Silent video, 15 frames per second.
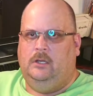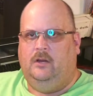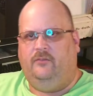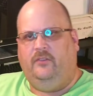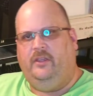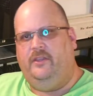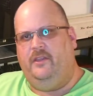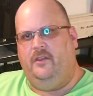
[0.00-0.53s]

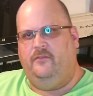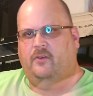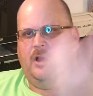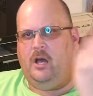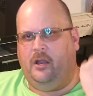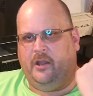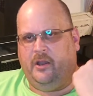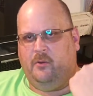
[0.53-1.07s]
Hopefully you've
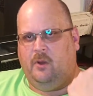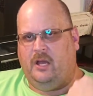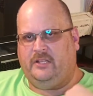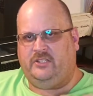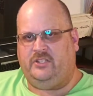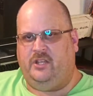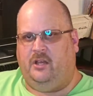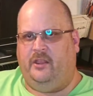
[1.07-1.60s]
already
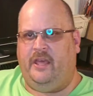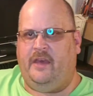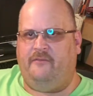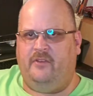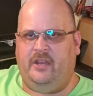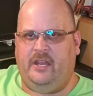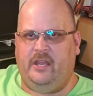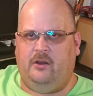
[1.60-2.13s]
watched all
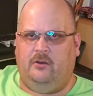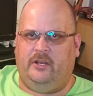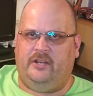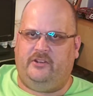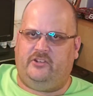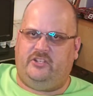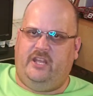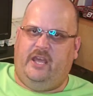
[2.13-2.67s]
that video
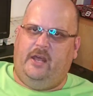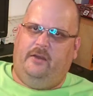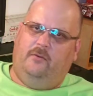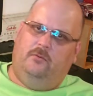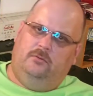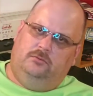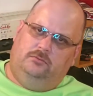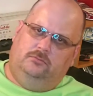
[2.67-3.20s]
and
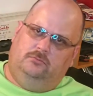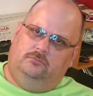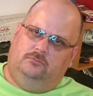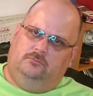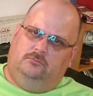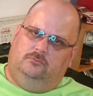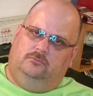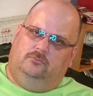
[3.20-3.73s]
understand
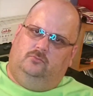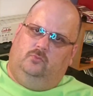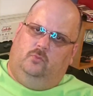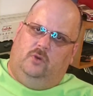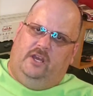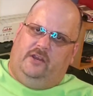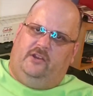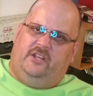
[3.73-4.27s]

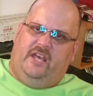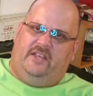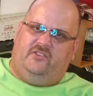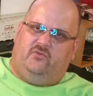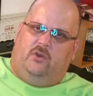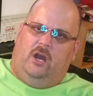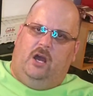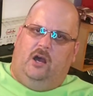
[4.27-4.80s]
where
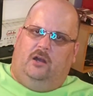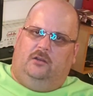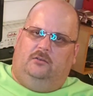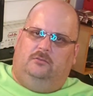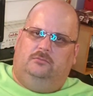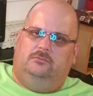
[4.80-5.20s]
that's wrong.